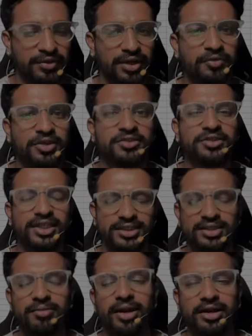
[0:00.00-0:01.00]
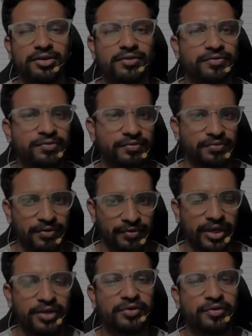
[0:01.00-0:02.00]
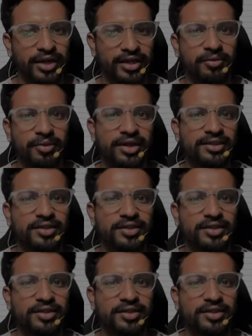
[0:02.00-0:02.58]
it was just a matter of 15 to 20 minutes.